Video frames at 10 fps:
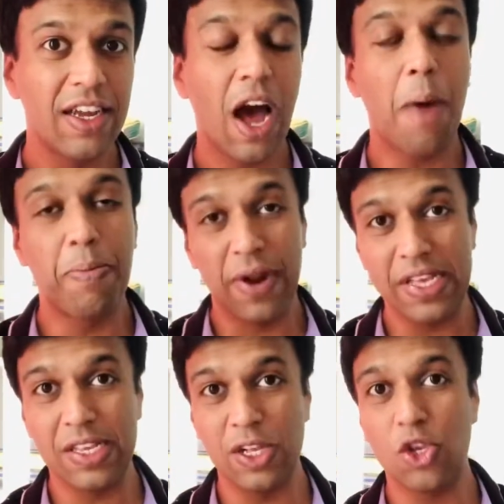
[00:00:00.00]

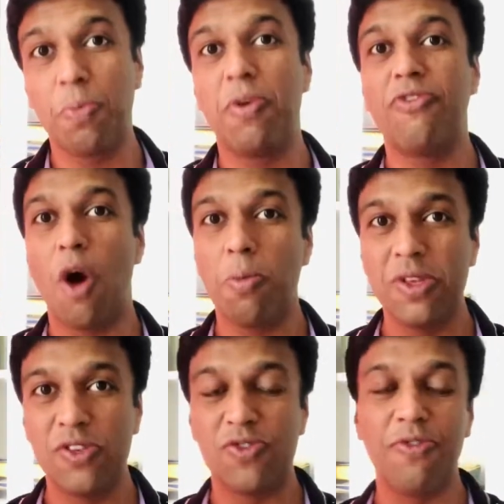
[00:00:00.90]
appraisals or
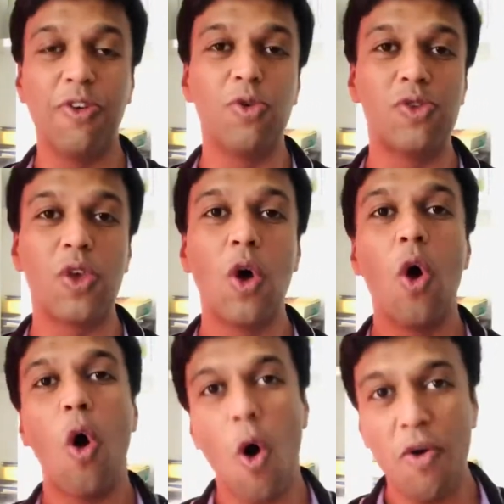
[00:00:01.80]
performance reviews
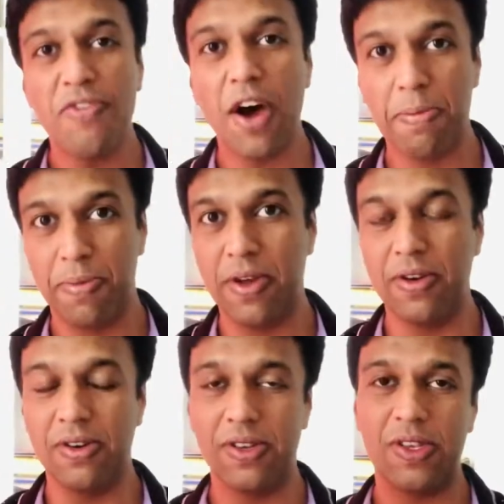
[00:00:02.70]
of our
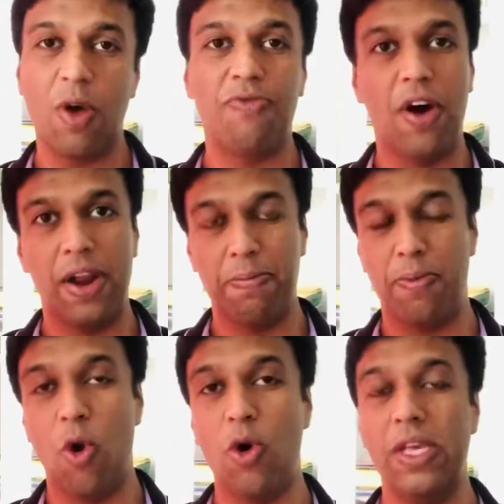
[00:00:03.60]
peers, of our
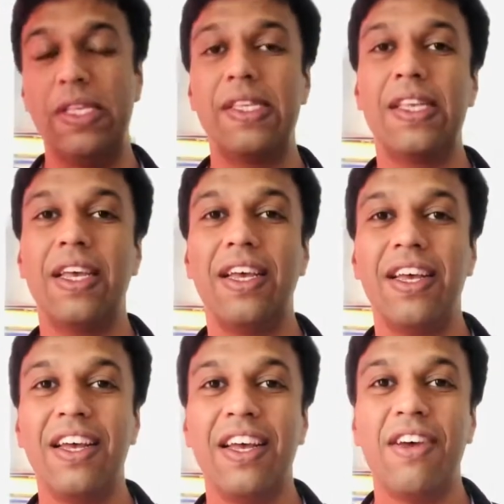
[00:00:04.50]
employees
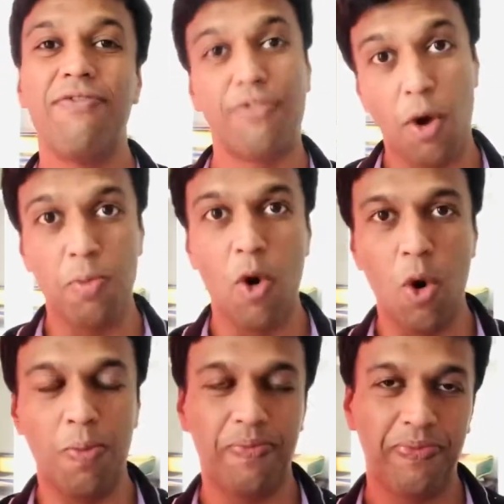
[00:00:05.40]
from
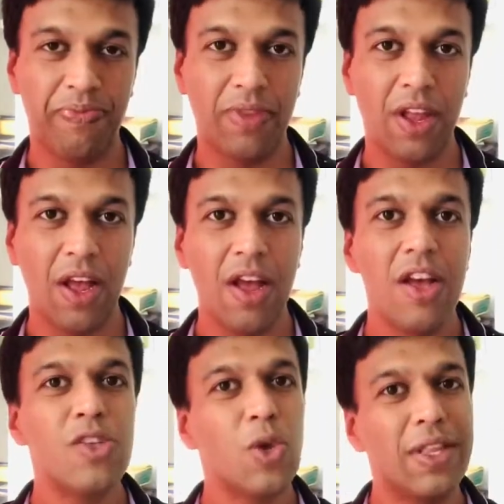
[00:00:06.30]
home.
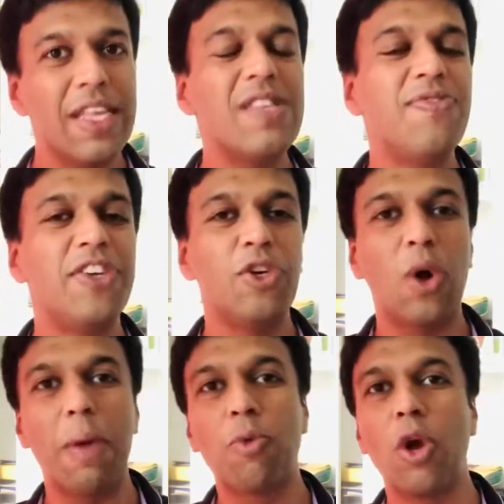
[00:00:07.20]
So in this
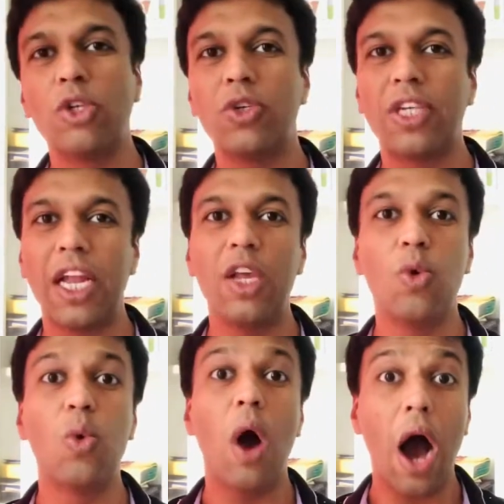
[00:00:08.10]
video, I'm going to tell
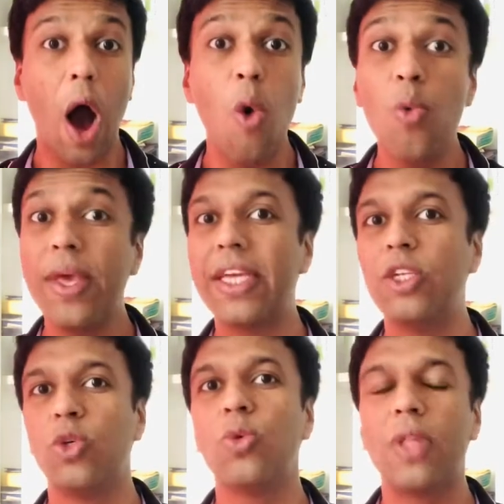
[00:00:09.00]
you how we
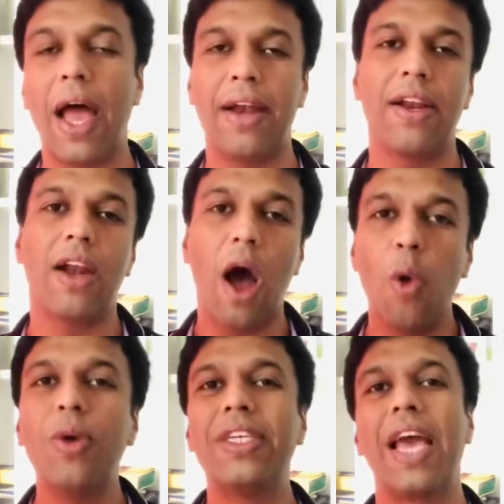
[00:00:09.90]
can do that and
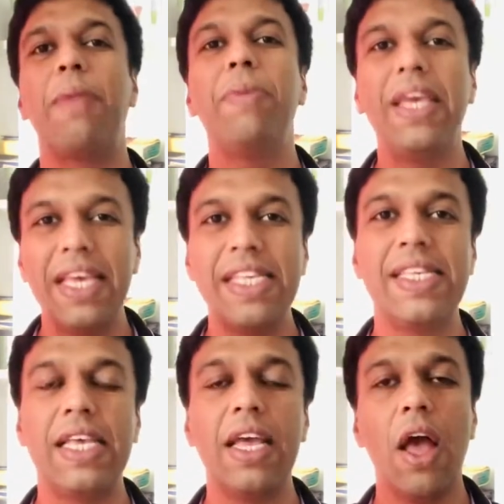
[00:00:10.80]
how it can be
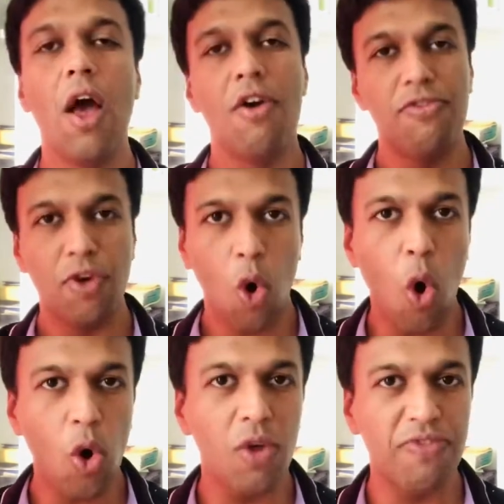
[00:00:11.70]
easy for
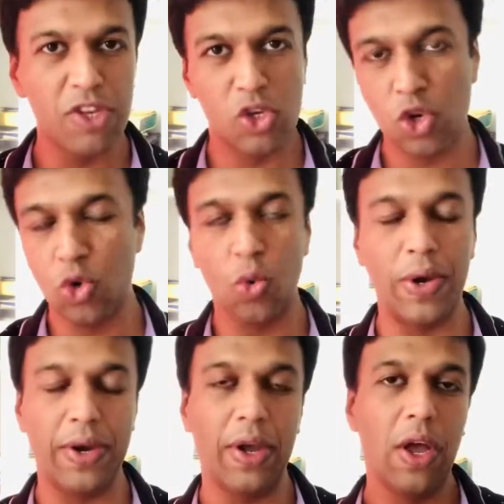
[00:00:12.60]
all of us to do
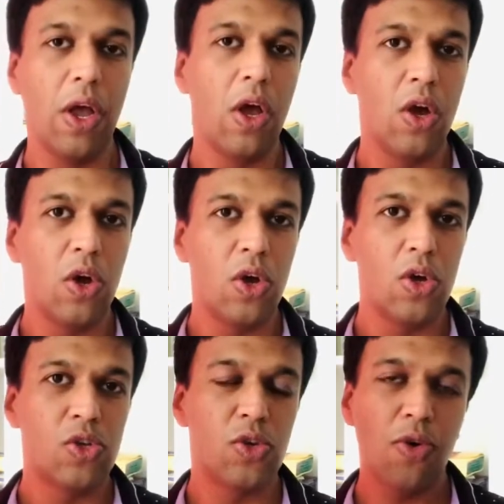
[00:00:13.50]
it.
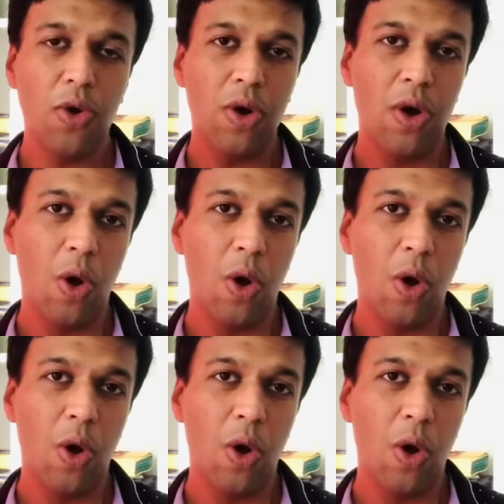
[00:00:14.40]
So